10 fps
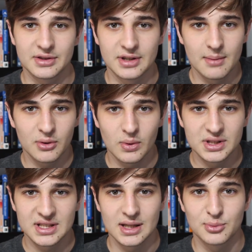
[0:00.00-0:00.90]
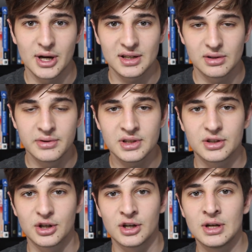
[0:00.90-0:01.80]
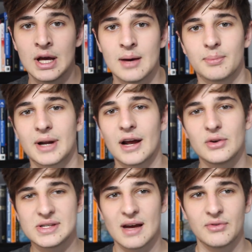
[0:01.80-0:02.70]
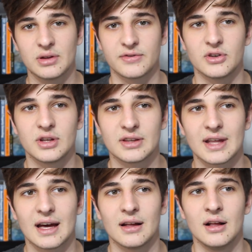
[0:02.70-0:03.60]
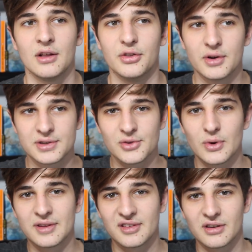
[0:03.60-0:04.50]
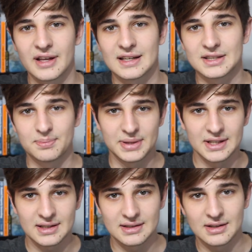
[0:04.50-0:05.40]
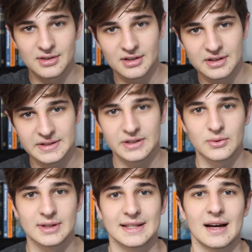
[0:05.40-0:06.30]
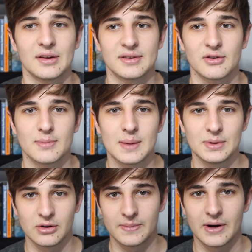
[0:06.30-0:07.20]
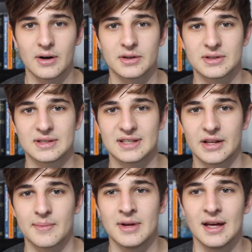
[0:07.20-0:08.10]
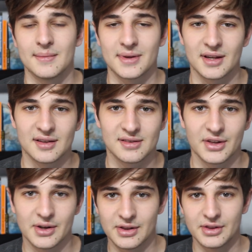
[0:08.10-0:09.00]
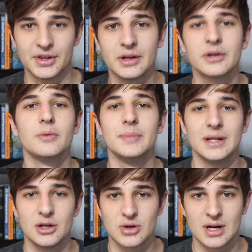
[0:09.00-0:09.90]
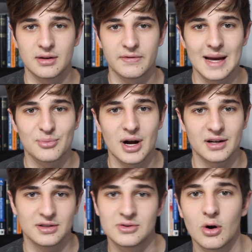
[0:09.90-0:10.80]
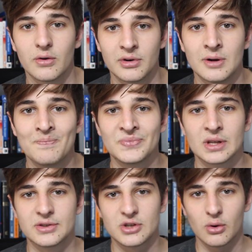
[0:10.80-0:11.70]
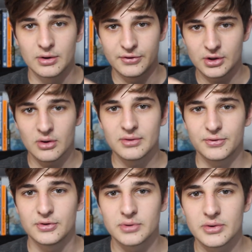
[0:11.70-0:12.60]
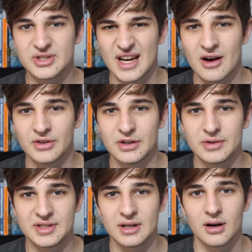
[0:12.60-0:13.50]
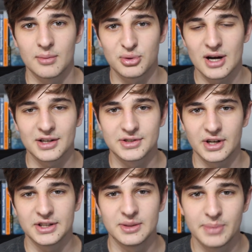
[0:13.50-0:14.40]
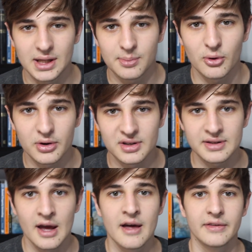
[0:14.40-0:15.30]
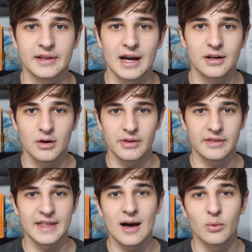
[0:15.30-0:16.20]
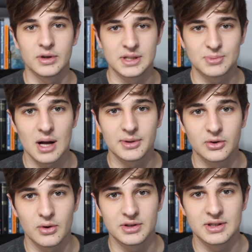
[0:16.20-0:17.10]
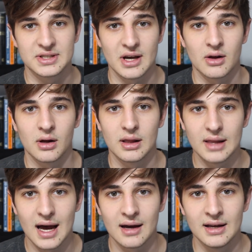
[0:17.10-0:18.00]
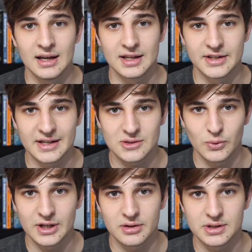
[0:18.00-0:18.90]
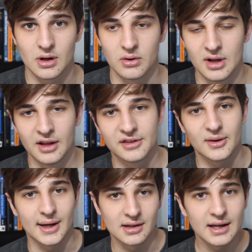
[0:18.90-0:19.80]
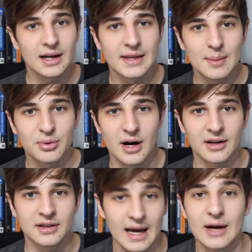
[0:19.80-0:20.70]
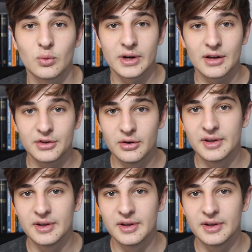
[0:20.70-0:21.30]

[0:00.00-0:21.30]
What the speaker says: the number one selling products, those are good, but I always have this feeling that those are the ones that are like at the peak and then they're going to start going down. So it might be a little bit harder to sell them because the little mini trend of that product is over. So if you go a few rows down and you see a product starting to pick up orders, then I know that that one is probably going to sell a lot in the next week or so. So I click on that product and what I'll do